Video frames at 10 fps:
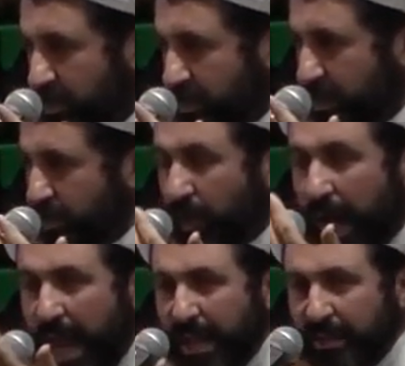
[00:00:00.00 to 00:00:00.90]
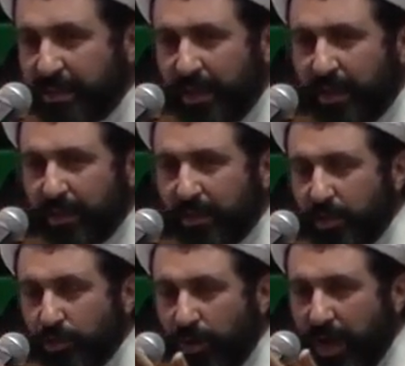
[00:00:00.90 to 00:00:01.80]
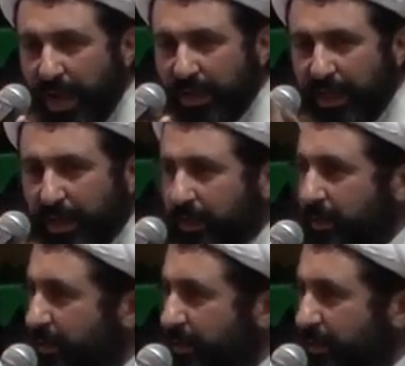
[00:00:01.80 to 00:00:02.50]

There is no anta, there is no laka.